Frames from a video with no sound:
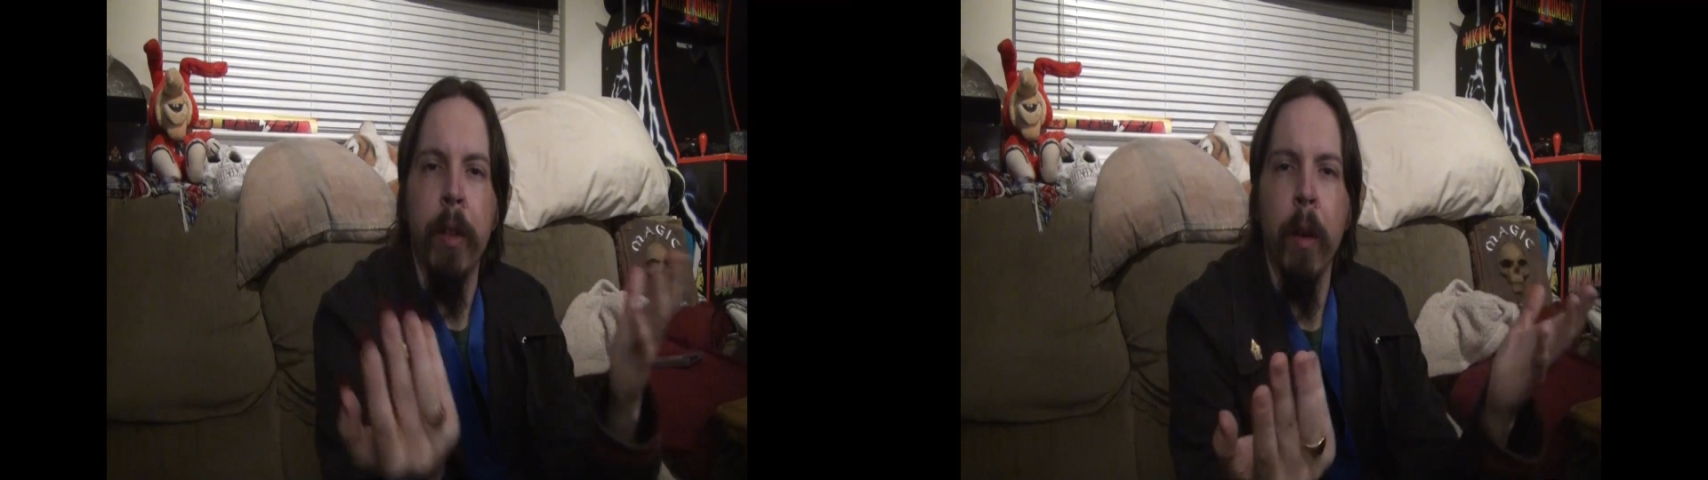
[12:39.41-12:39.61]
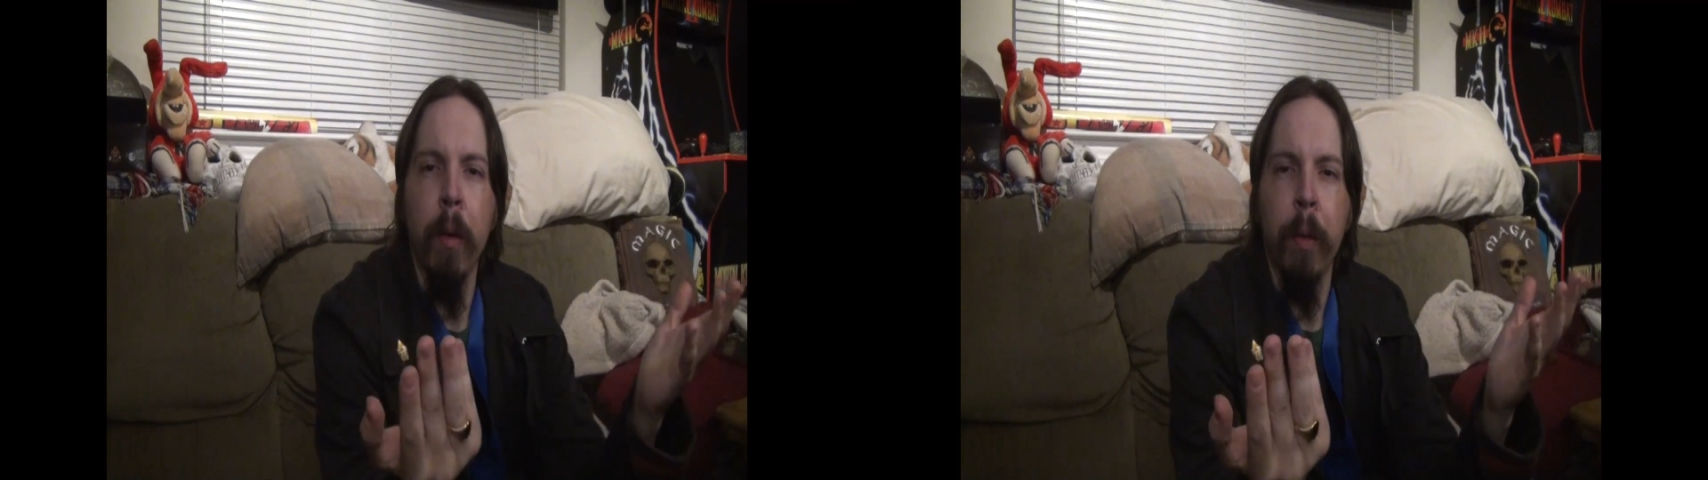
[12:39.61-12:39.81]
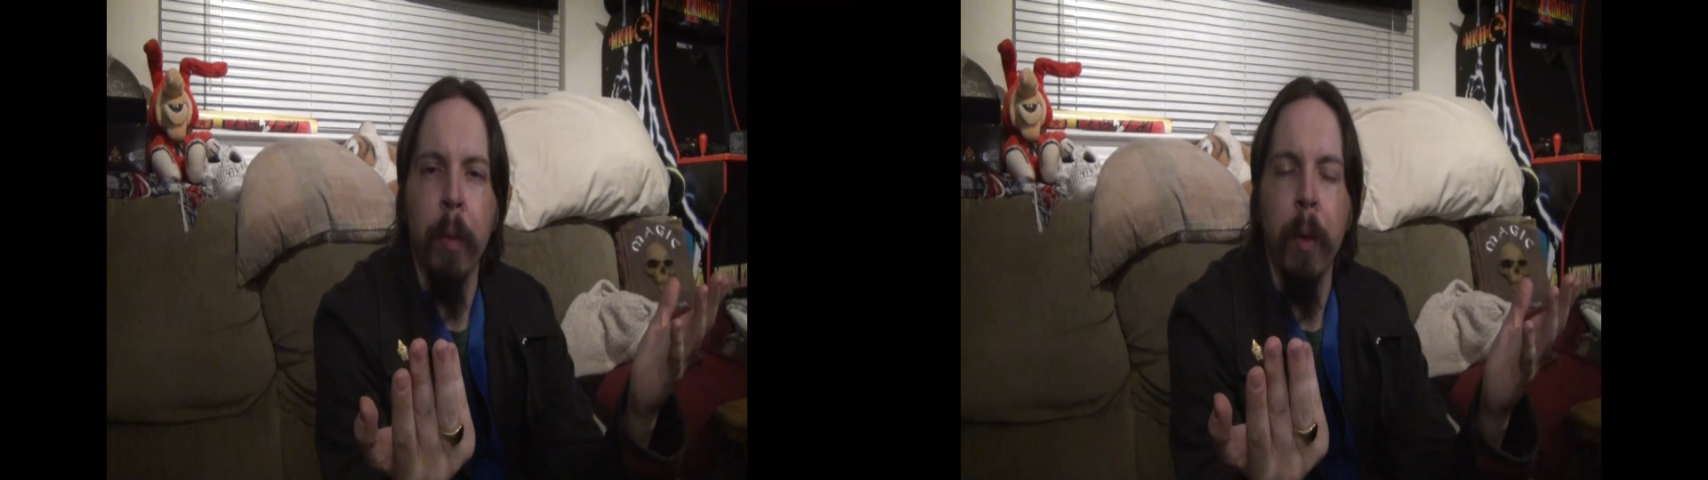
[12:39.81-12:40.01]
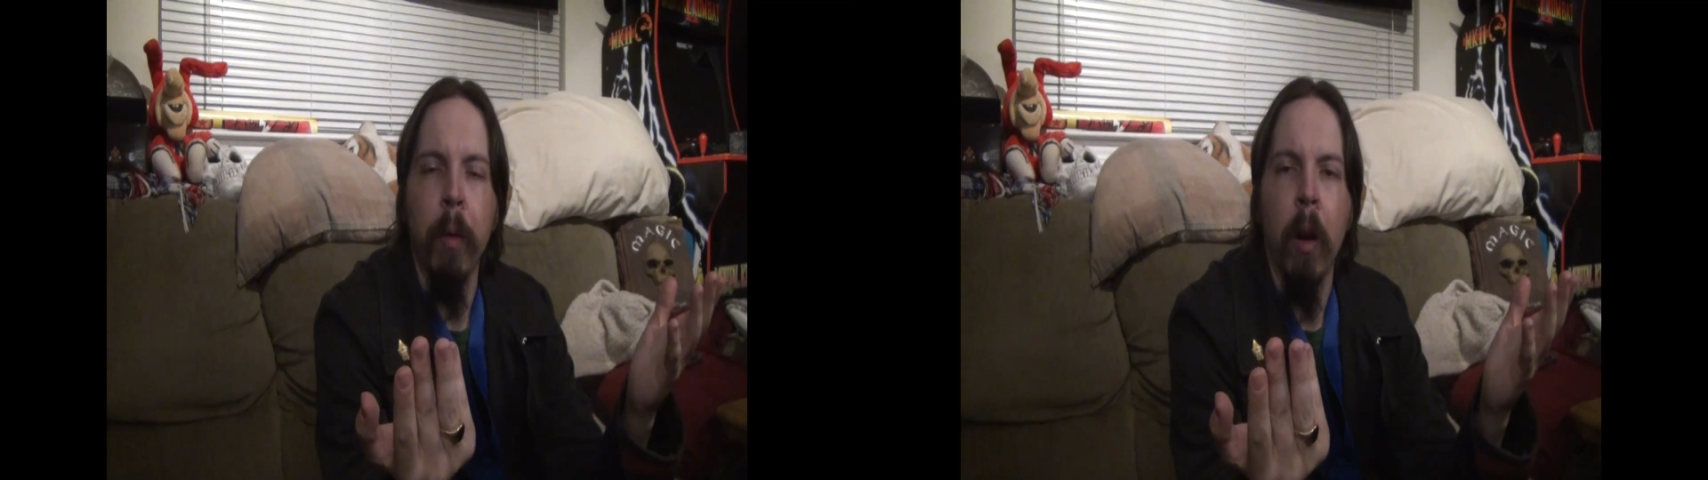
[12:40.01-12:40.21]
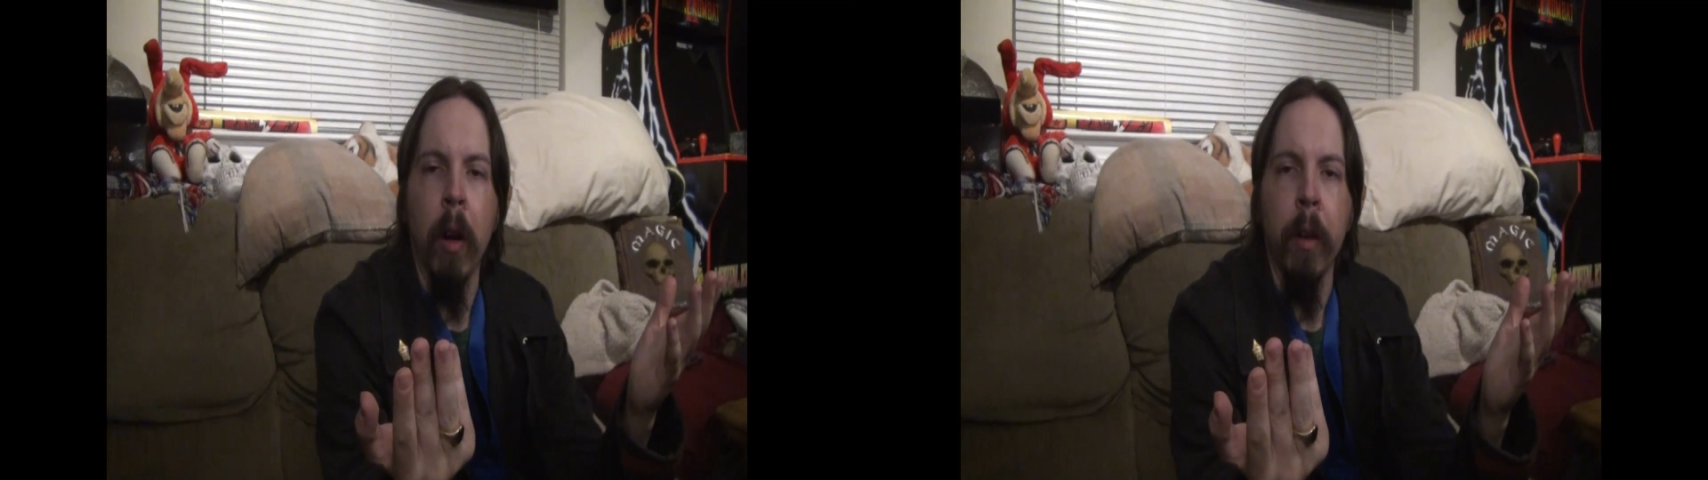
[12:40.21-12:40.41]
go
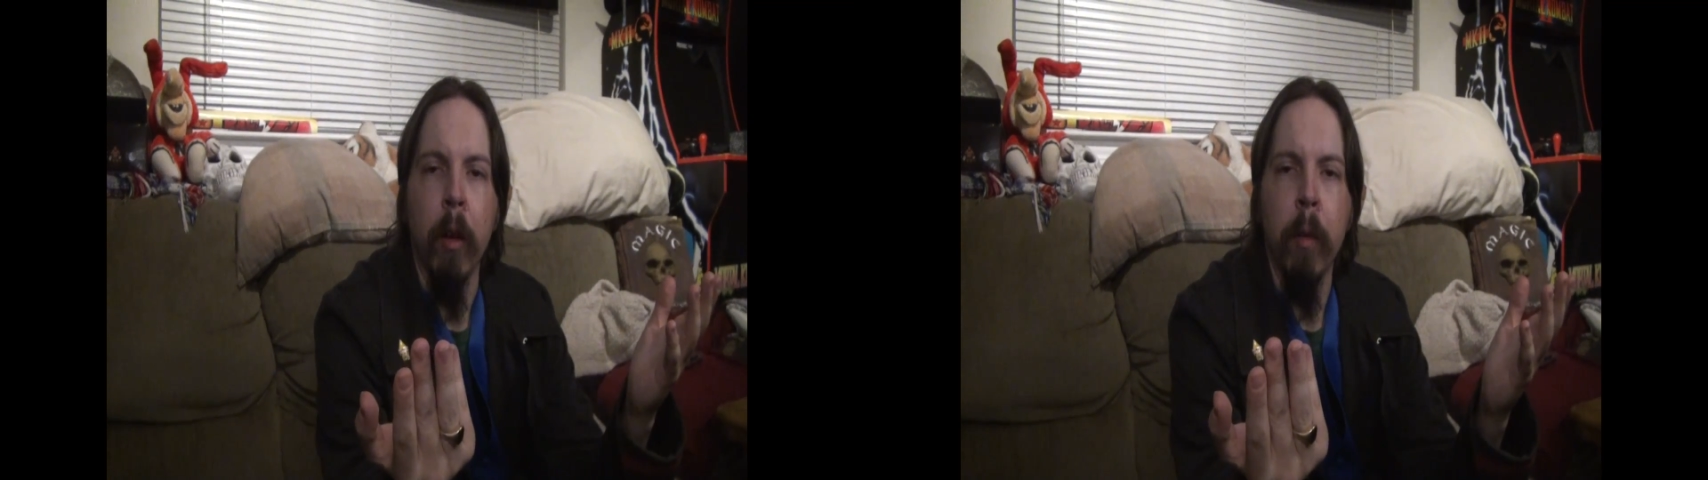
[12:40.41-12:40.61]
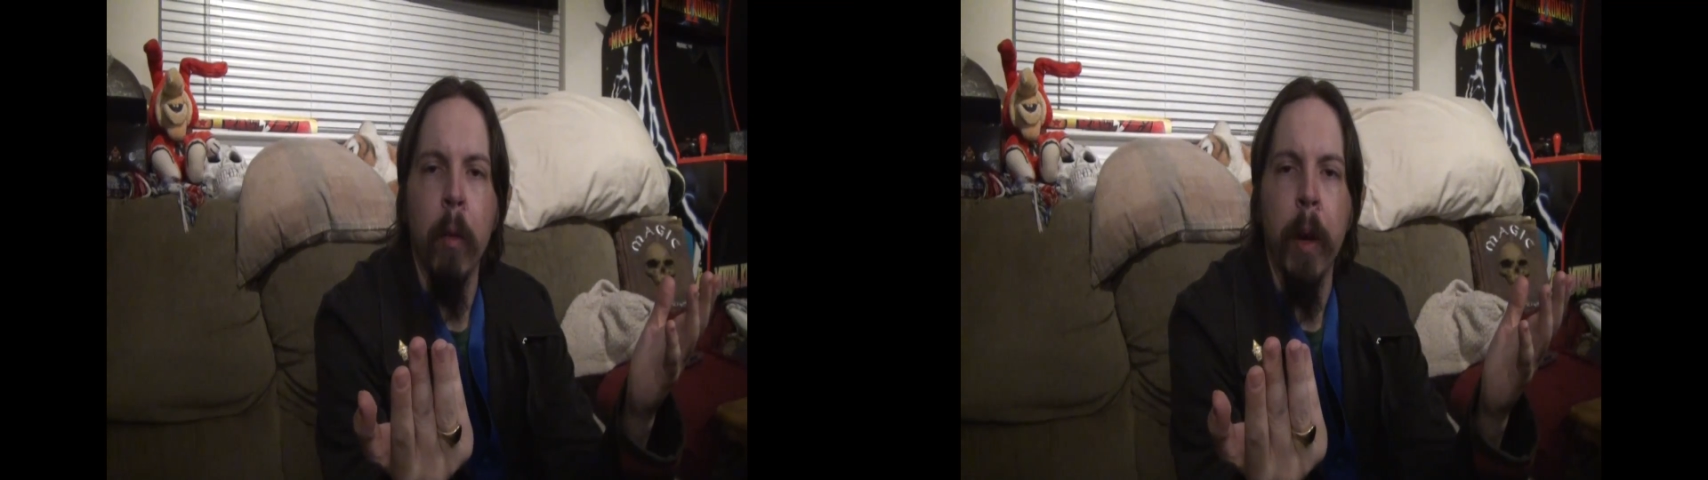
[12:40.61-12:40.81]
through our normal